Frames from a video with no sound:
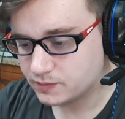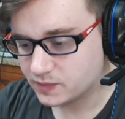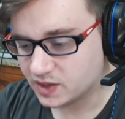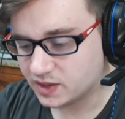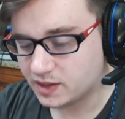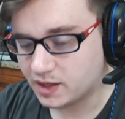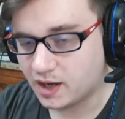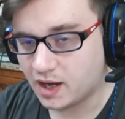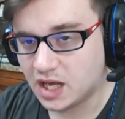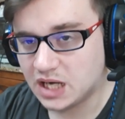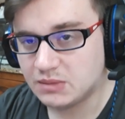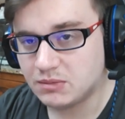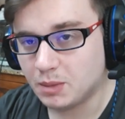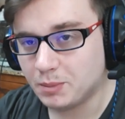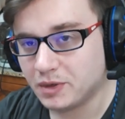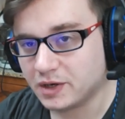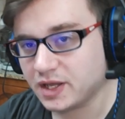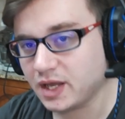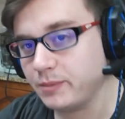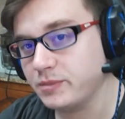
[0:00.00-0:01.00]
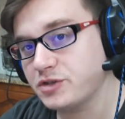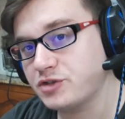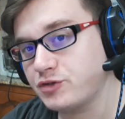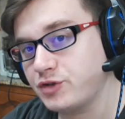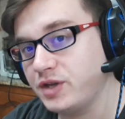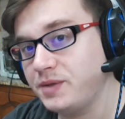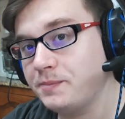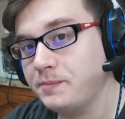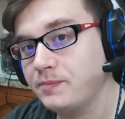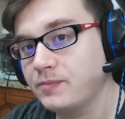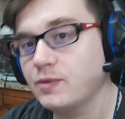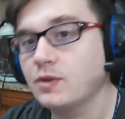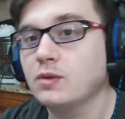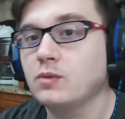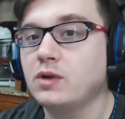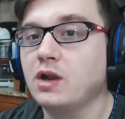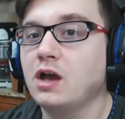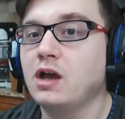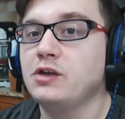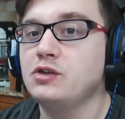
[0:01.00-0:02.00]
Yeah, I remember chemistry. But I
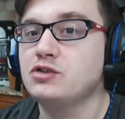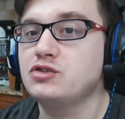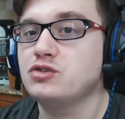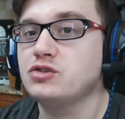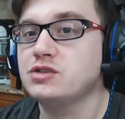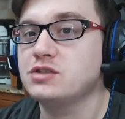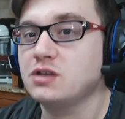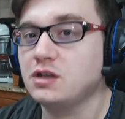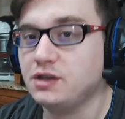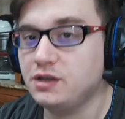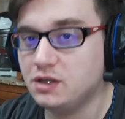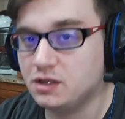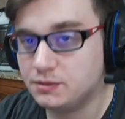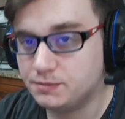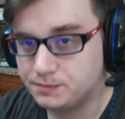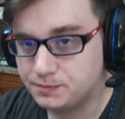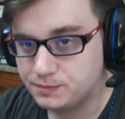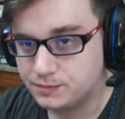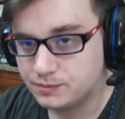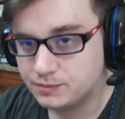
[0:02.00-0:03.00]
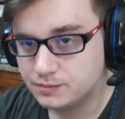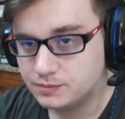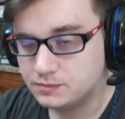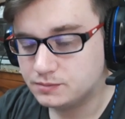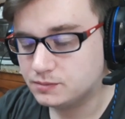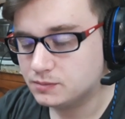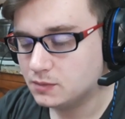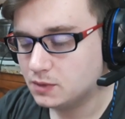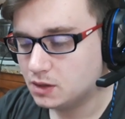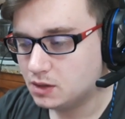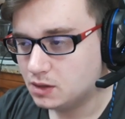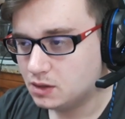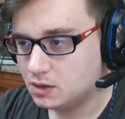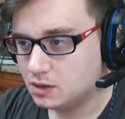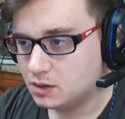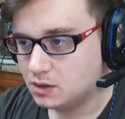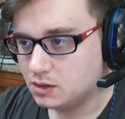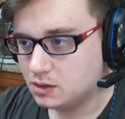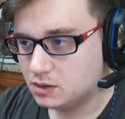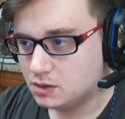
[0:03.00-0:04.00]
when I used to study it. The study of
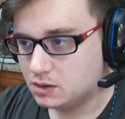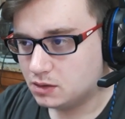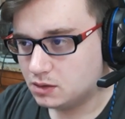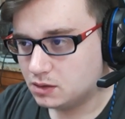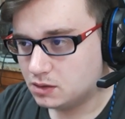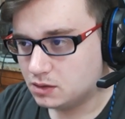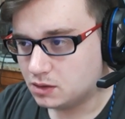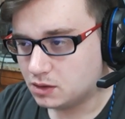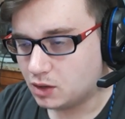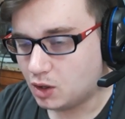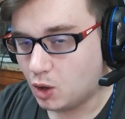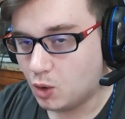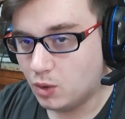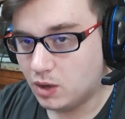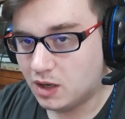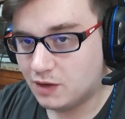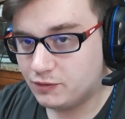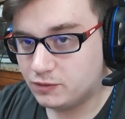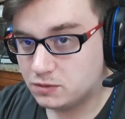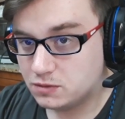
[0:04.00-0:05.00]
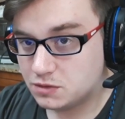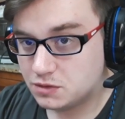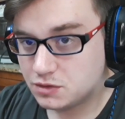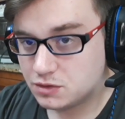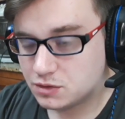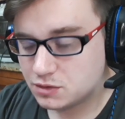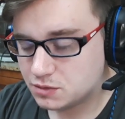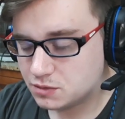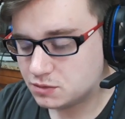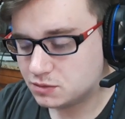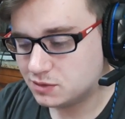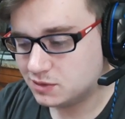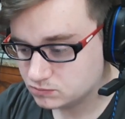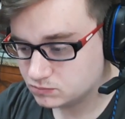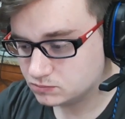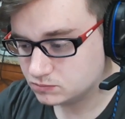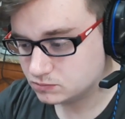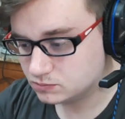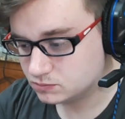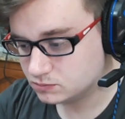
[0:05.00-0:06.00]
change. O levels.
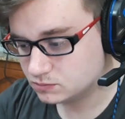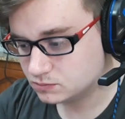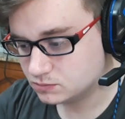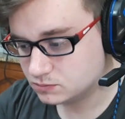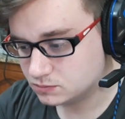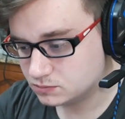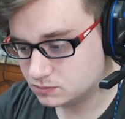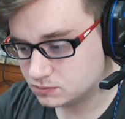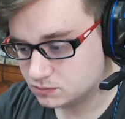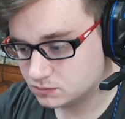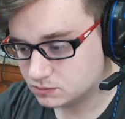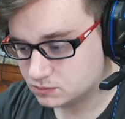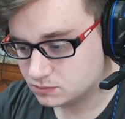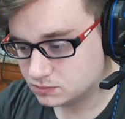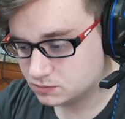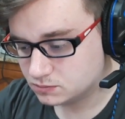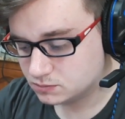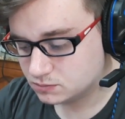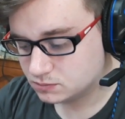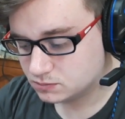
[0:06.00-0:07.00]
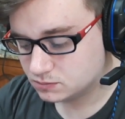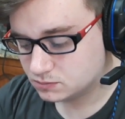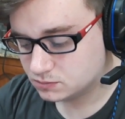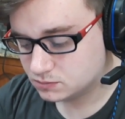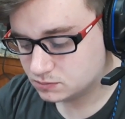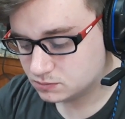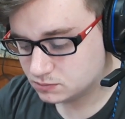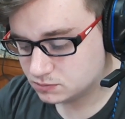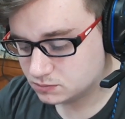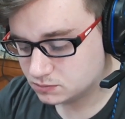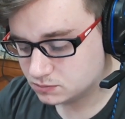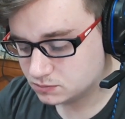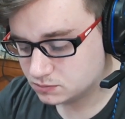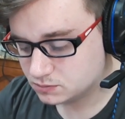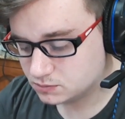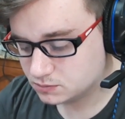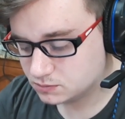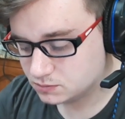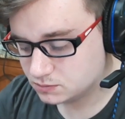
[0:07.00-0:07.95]
Growth, then decay, then